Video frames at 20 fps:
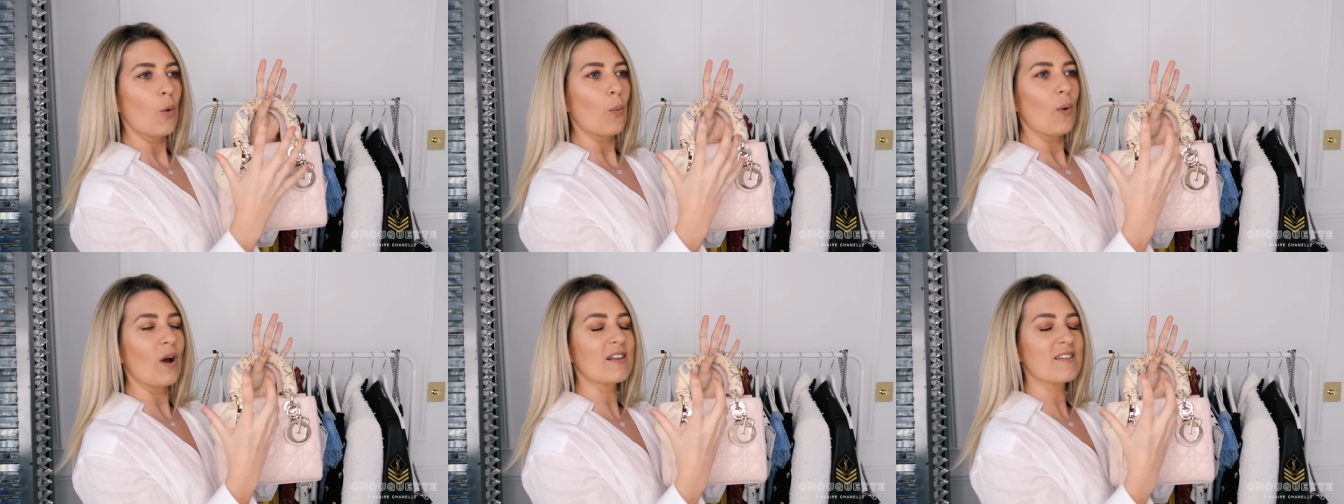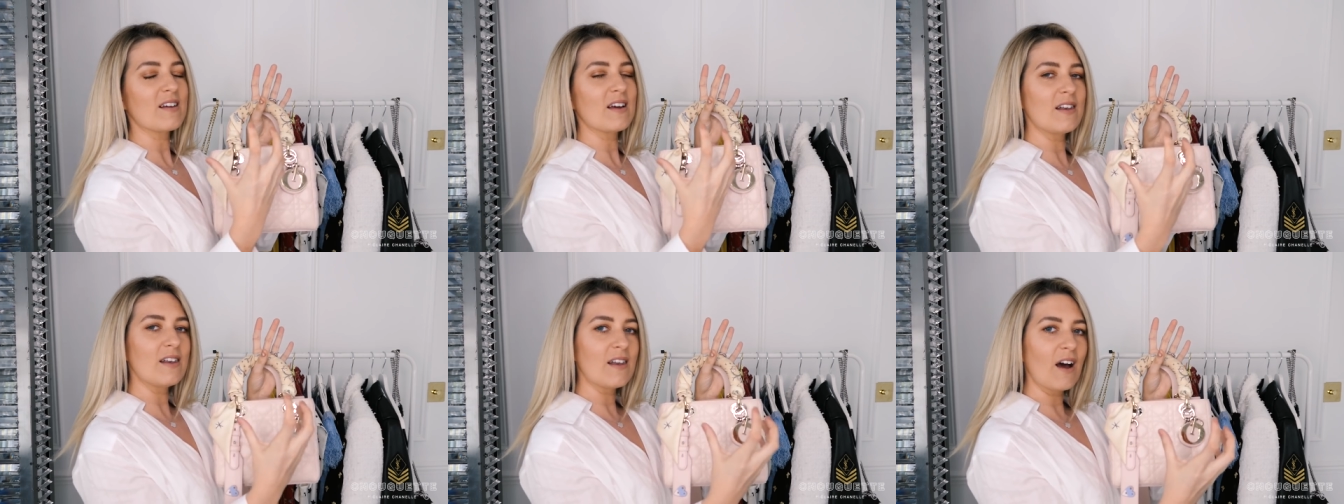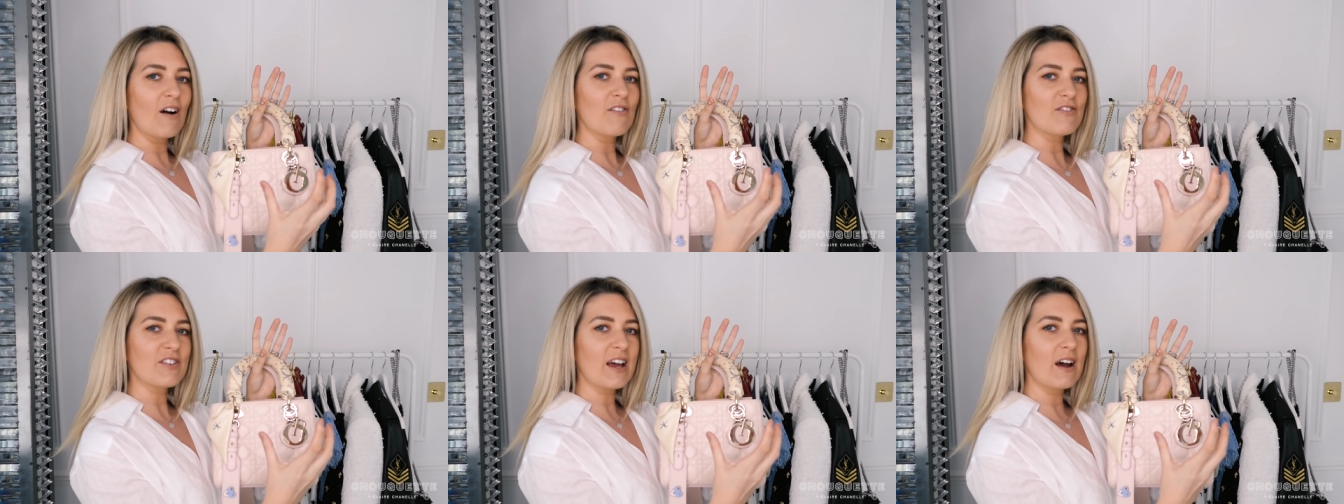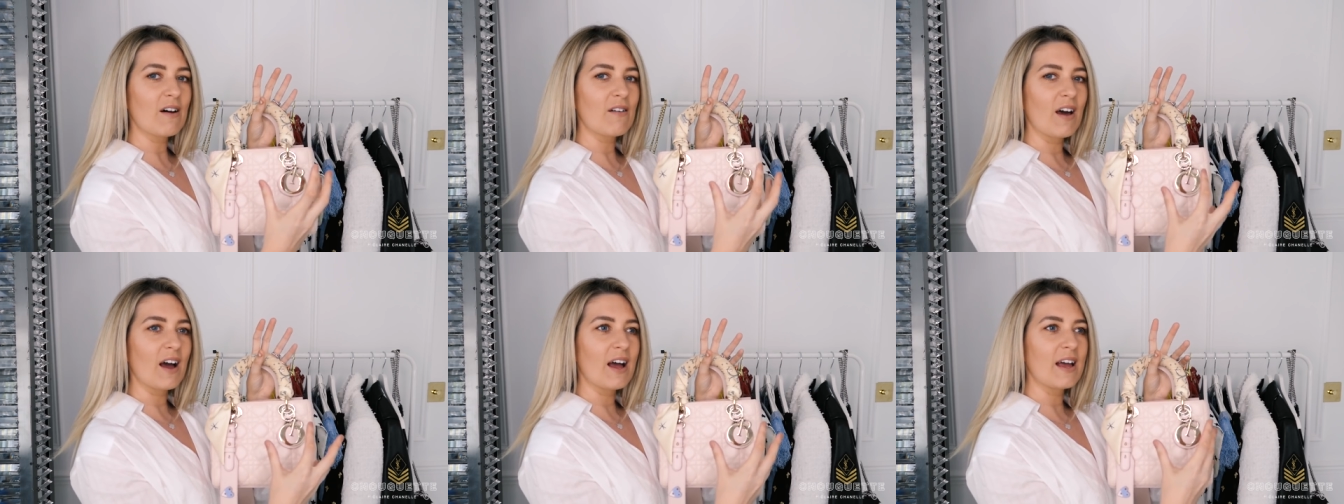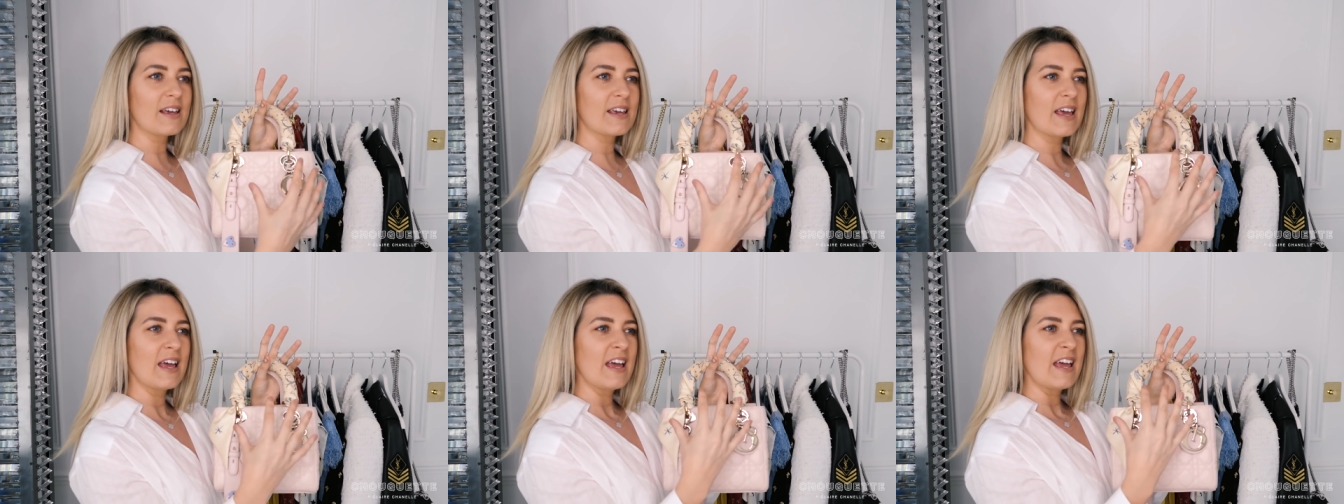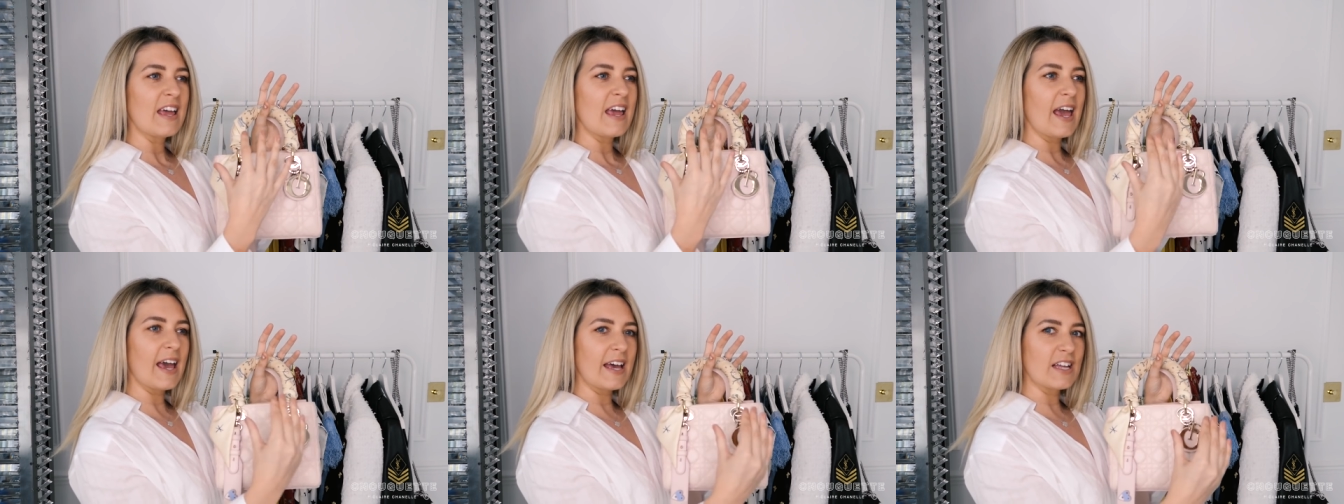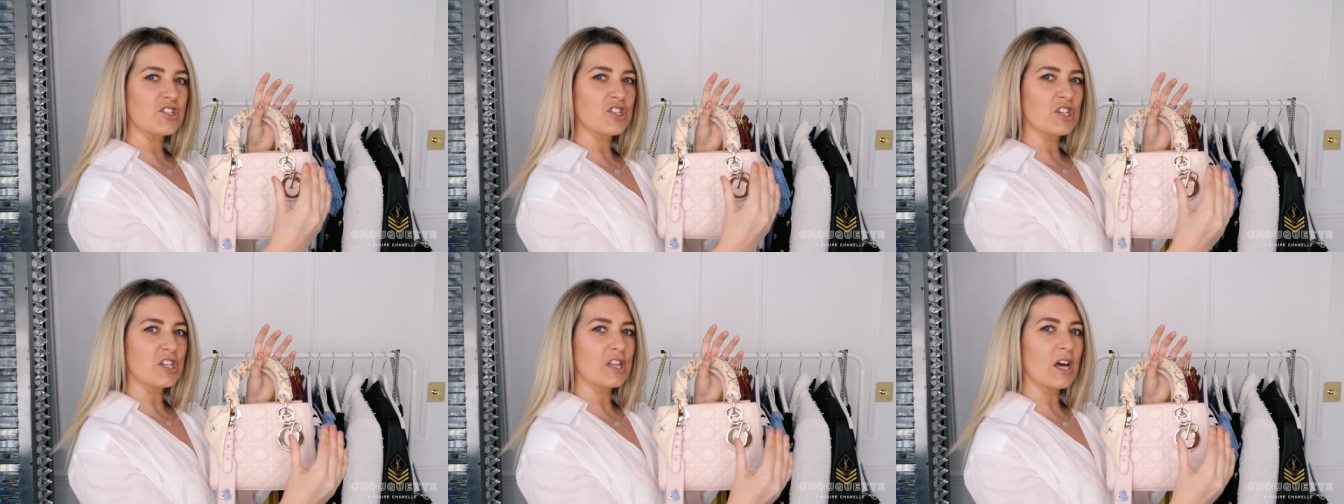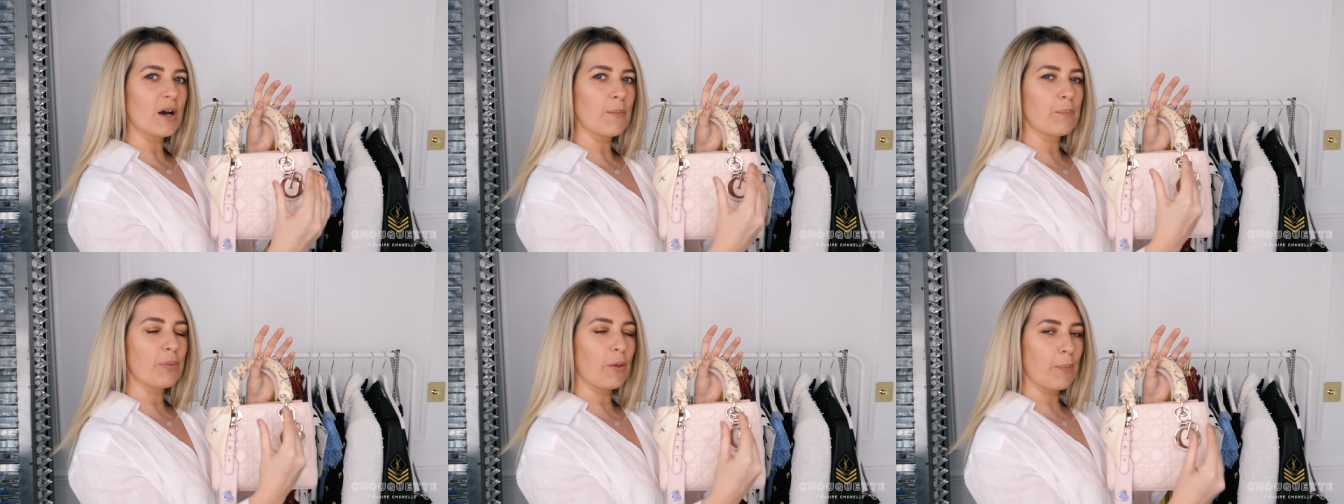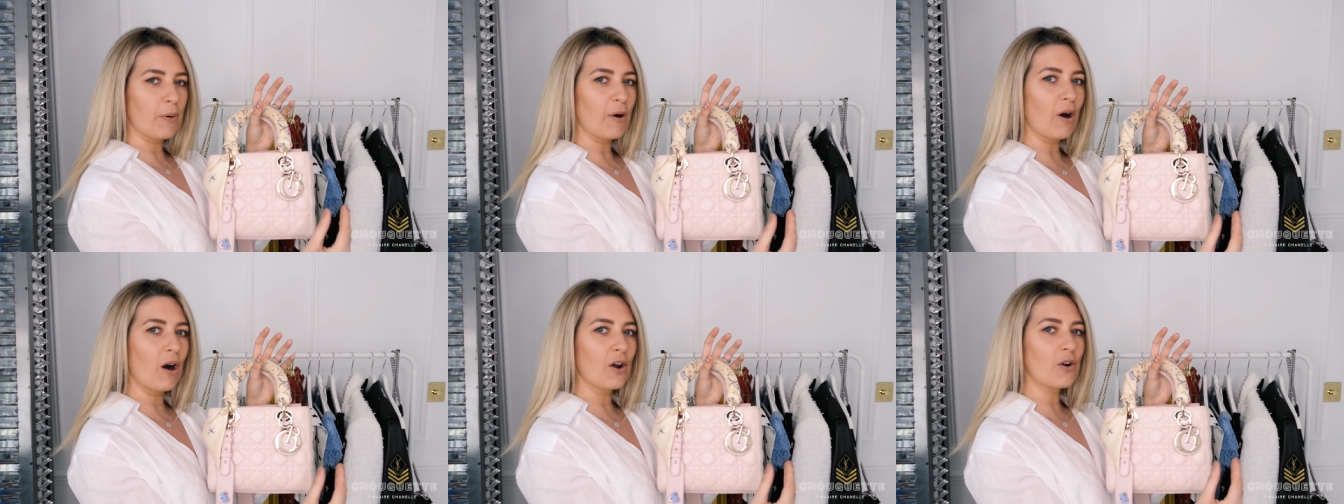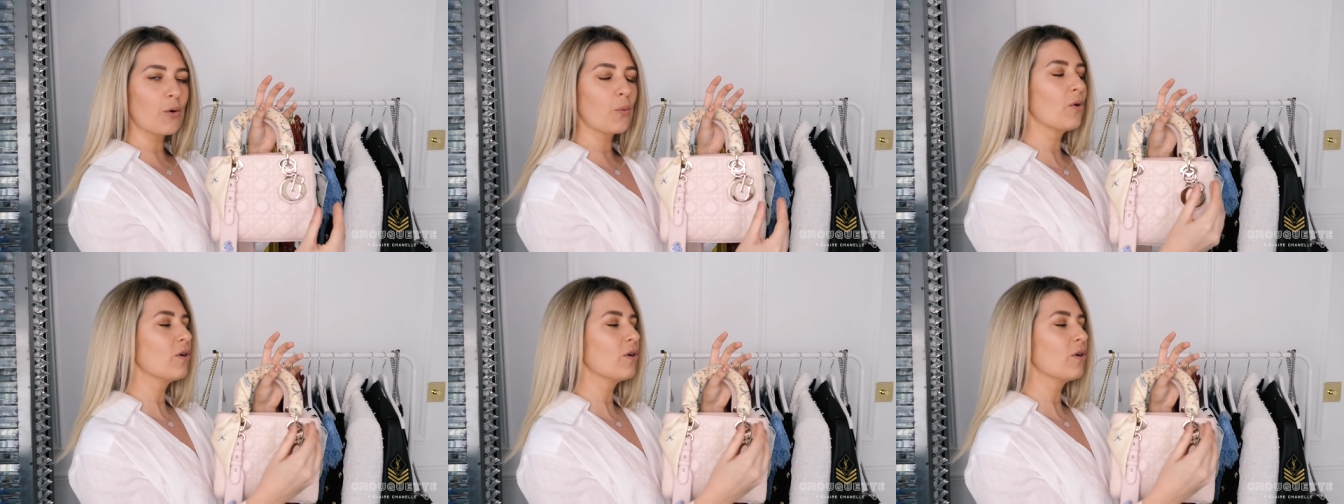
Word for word: whereas I loved how like edgy the Prada